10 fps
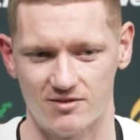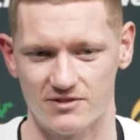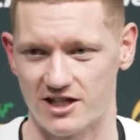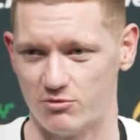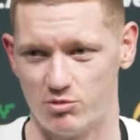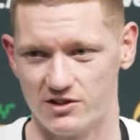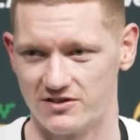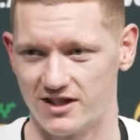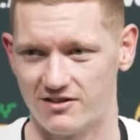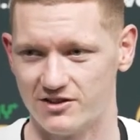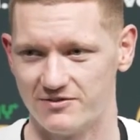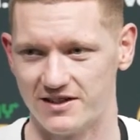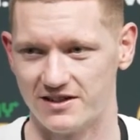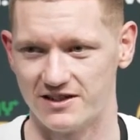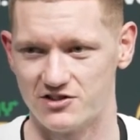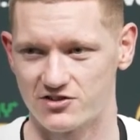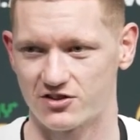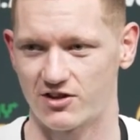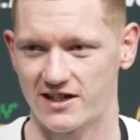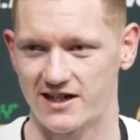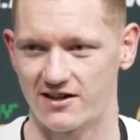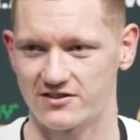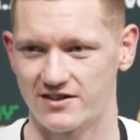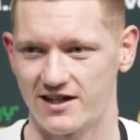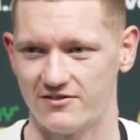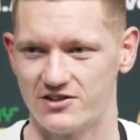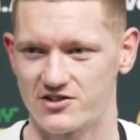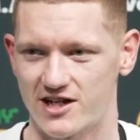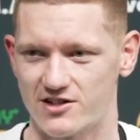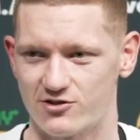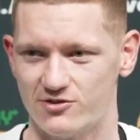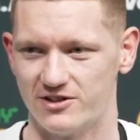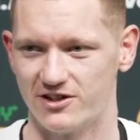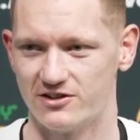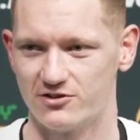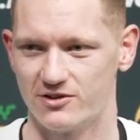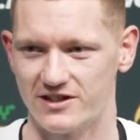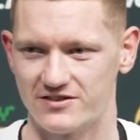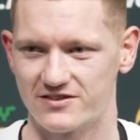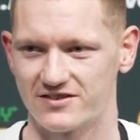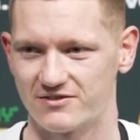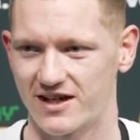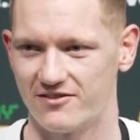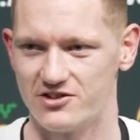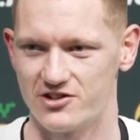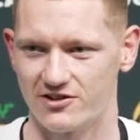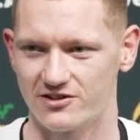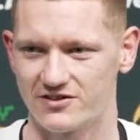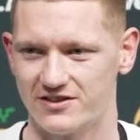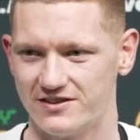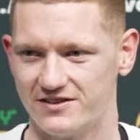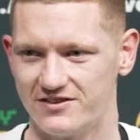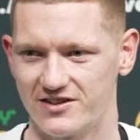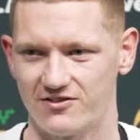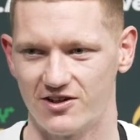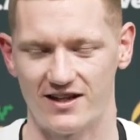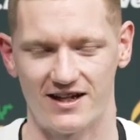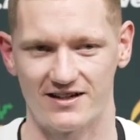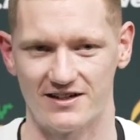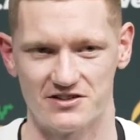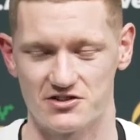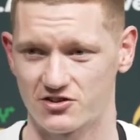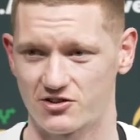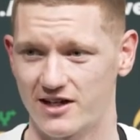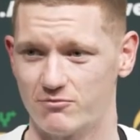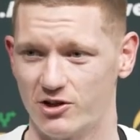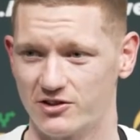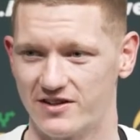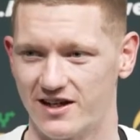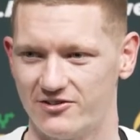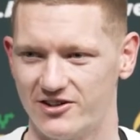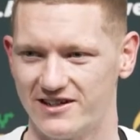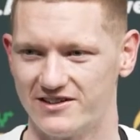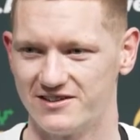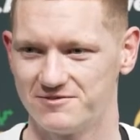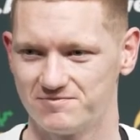yeah, the boys love him, and he's just a great character to have in the change room. You know, he's always having jokes and stuff like that, and he's just a great bloke to have around you.